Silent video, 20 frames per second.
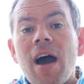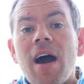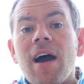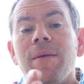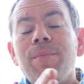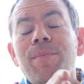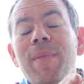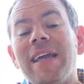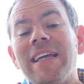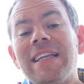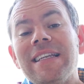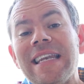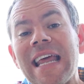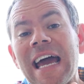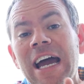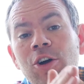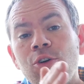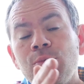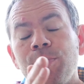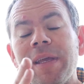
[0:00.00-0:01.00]
I may
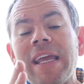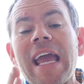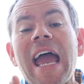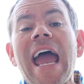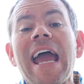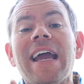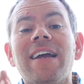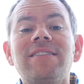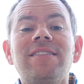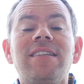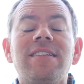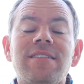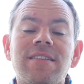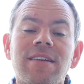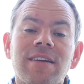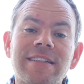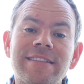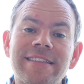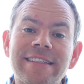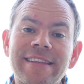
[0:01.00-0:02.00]
now be
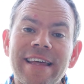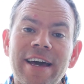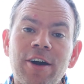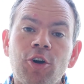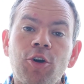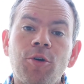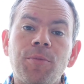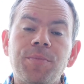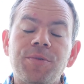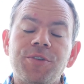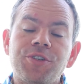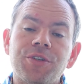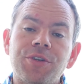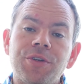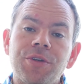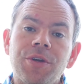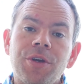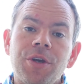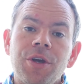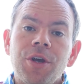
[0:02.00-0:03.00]
exercising that
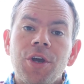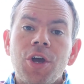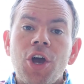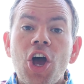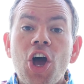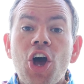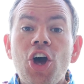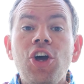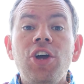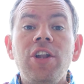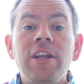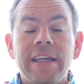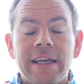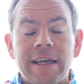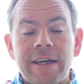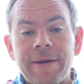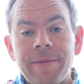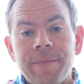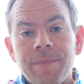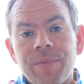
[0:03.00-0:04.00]
option
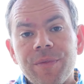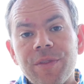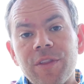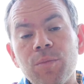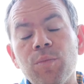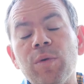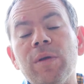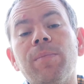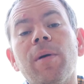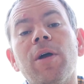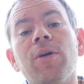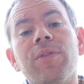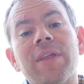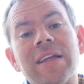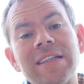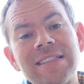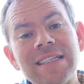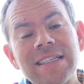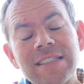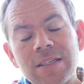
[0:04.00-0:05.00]
earlier than we both
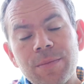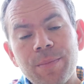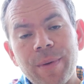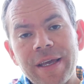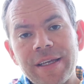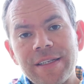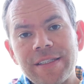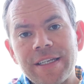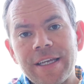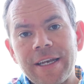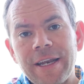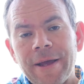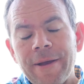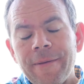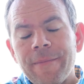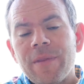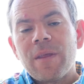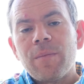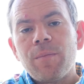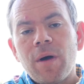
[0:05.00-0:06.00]
anticipated.
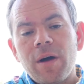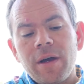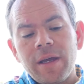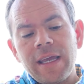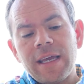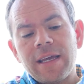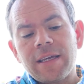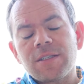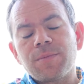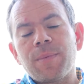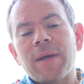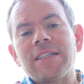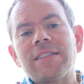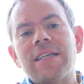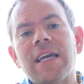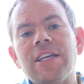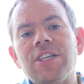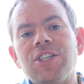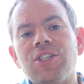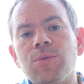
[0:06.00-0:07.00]
My
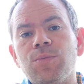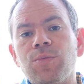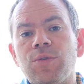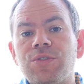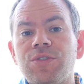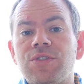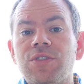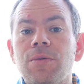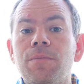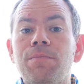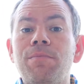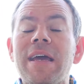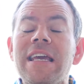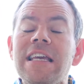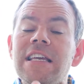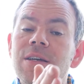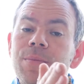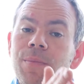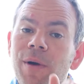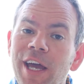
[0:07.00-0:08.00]
expectation was to
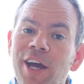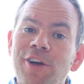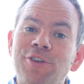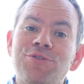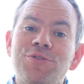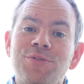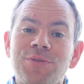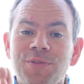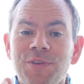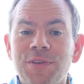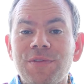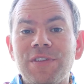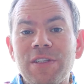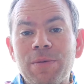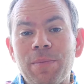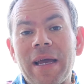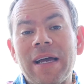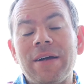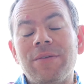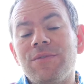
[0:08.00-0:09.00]
make my
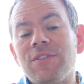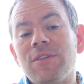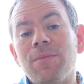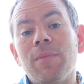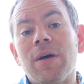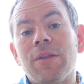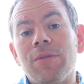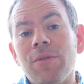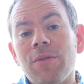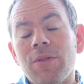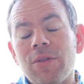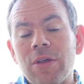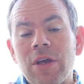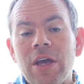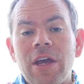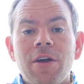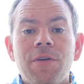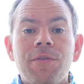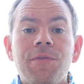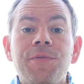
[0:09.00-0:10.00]
£150 a month
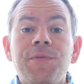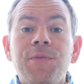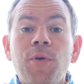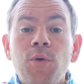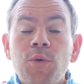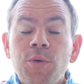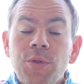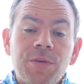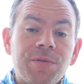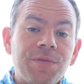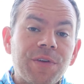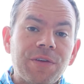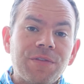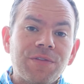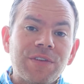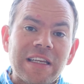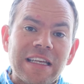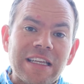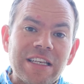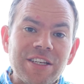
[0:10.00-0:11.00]
for the
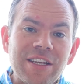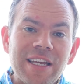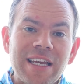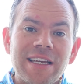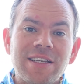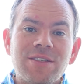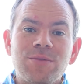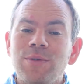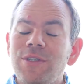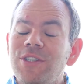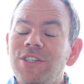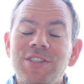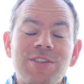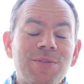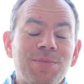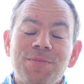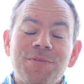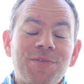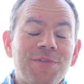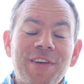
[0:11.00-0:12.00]
15 years, which is
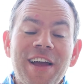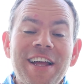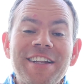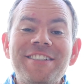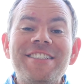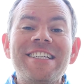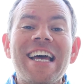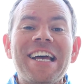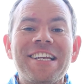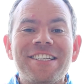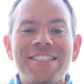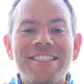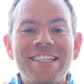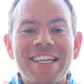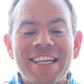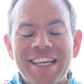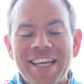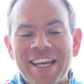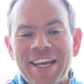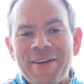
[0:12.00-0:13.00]
a
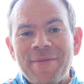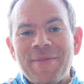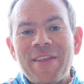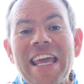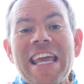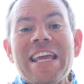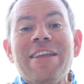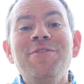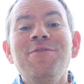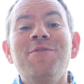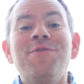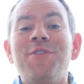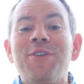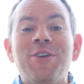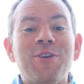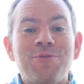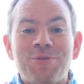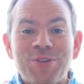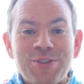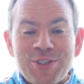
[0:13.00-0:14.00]
fantastic
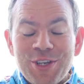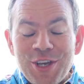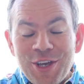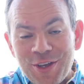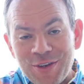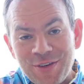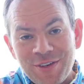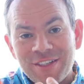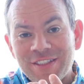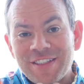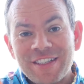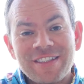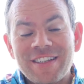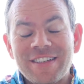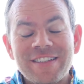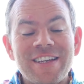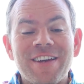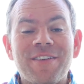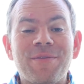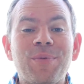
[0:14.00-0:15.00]
infinite return, because as
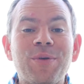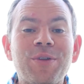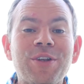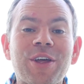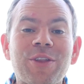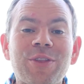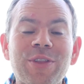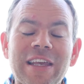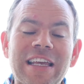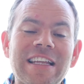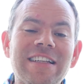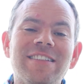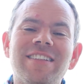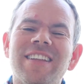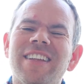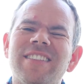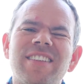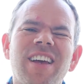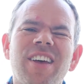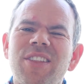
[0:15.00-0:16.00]
I say, I've put nothing into
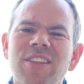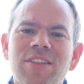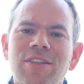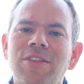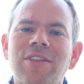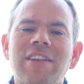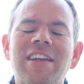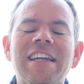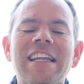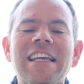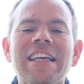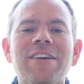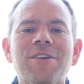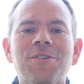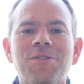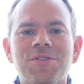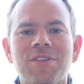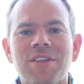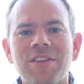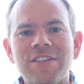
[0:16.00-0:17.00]
this other than the
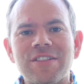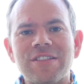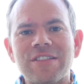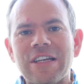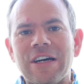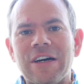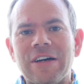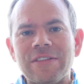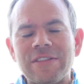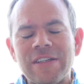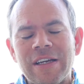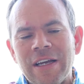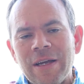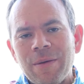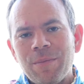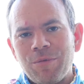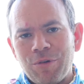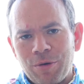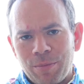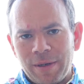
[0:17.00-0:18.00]
legals at the start,
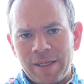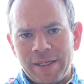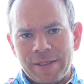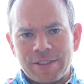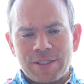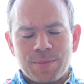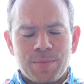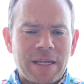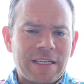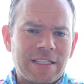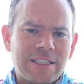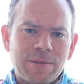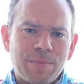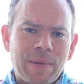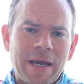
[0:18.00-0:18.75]
probably spent